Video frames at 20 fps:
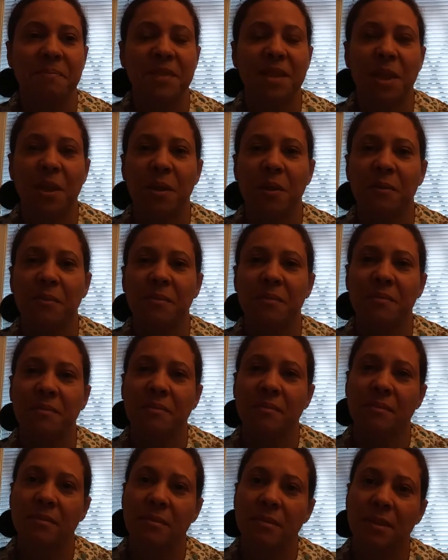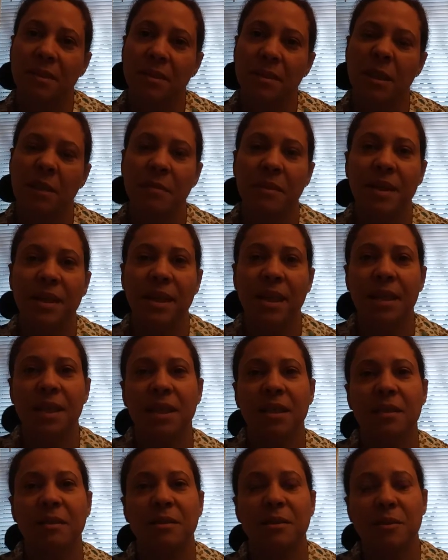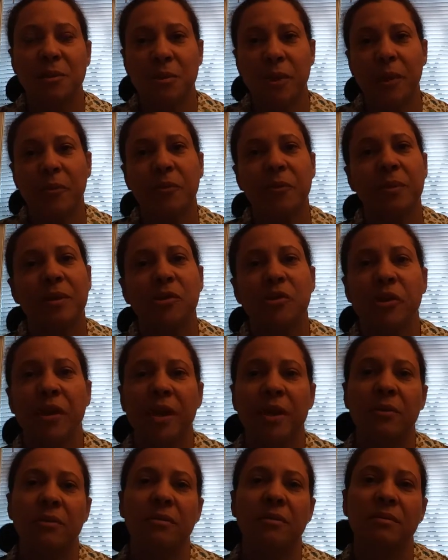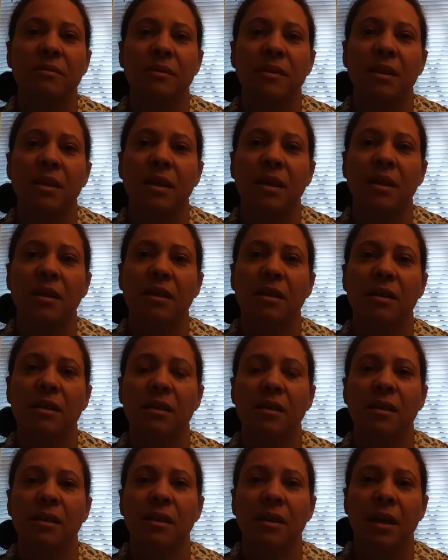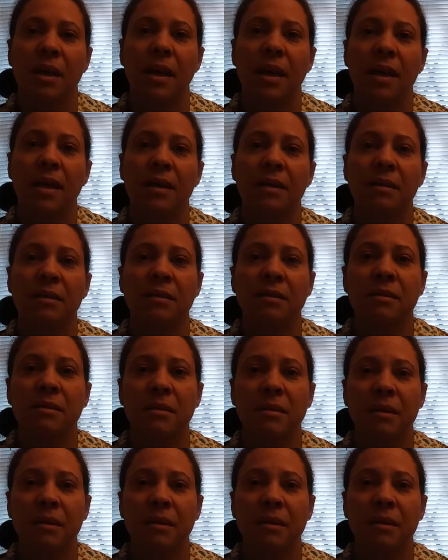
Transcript: you know, give me a like, subscribe to my channel, and